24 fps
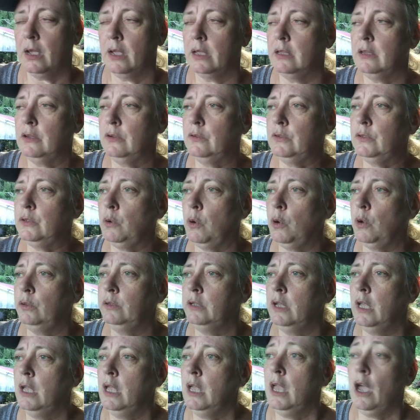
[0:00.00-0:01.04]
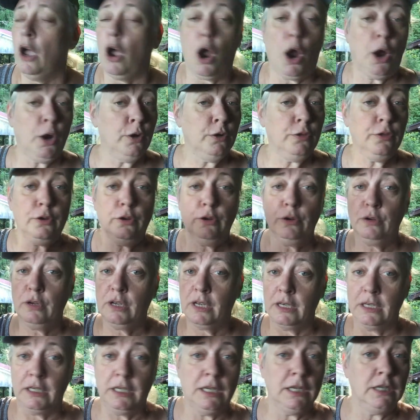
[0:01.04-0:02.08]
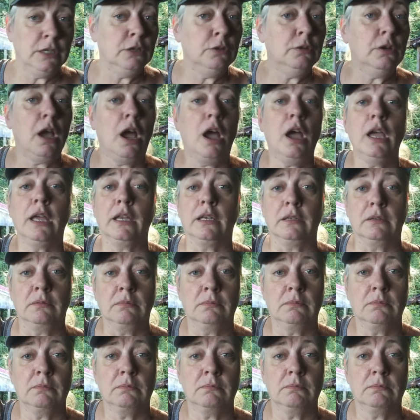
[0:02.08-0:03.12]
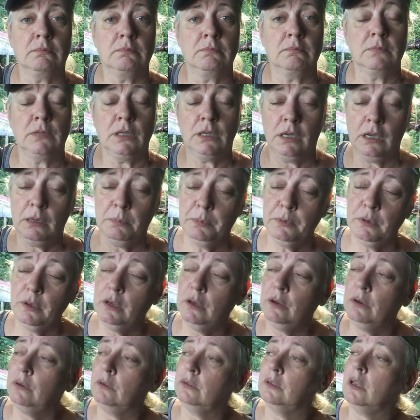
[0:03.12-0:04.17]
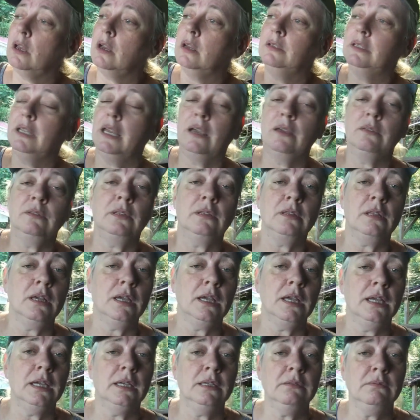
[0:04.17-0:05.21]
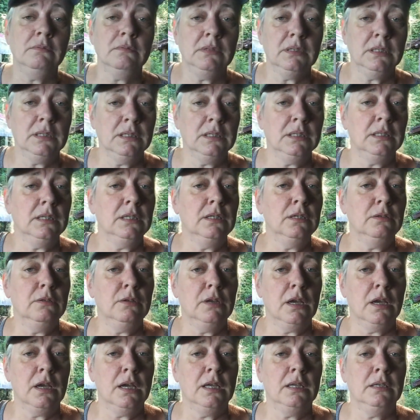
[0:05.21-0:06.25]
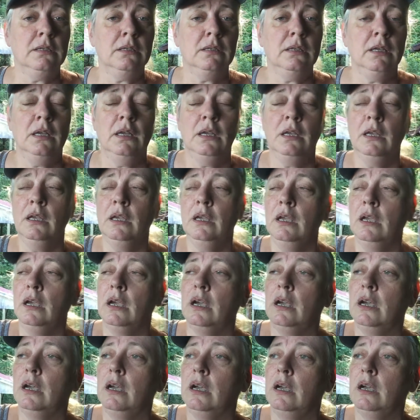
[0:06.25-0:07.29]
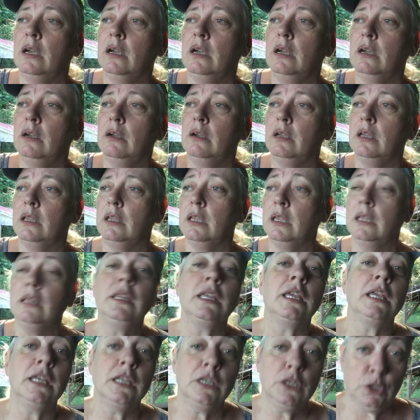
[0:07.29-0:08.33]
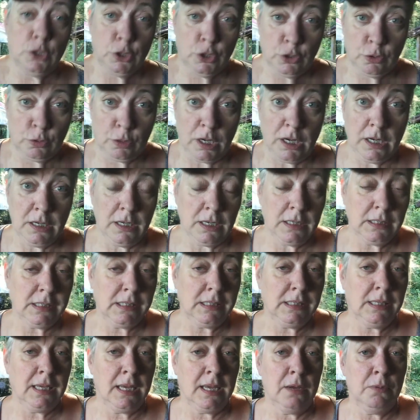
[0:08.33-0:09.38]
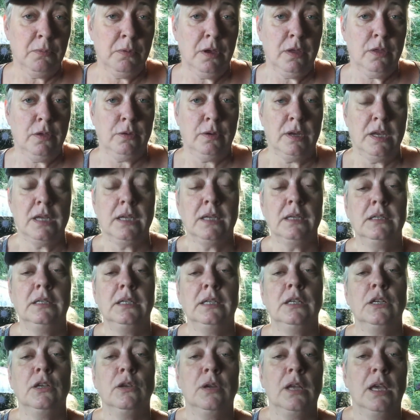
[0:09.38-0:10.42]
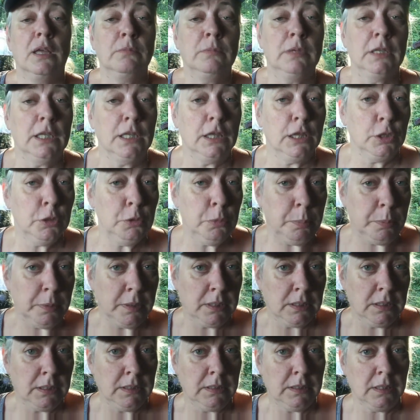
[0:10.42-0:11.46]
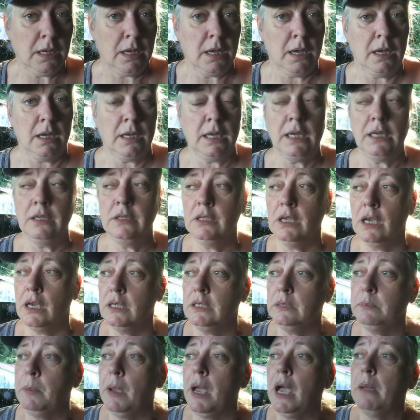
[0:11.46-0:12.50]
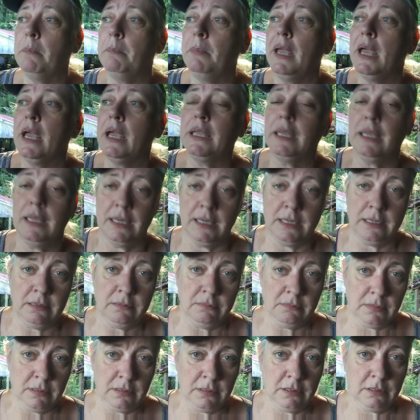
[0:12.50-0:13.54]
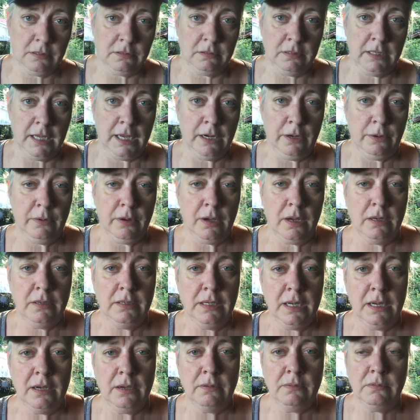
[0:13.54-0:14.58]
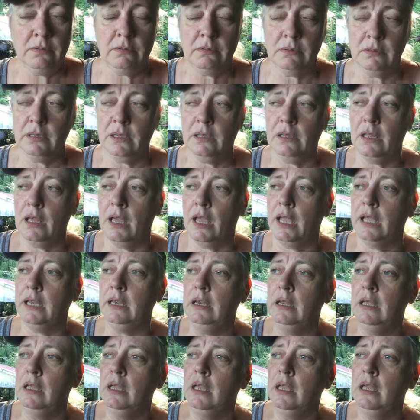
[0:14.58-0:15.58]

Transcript: years old. Arthur continued on. A couple years on down the line, continued on in the industry. It doesn't say whether he continued on with the Lupines. He does pop back in a little later on down the line.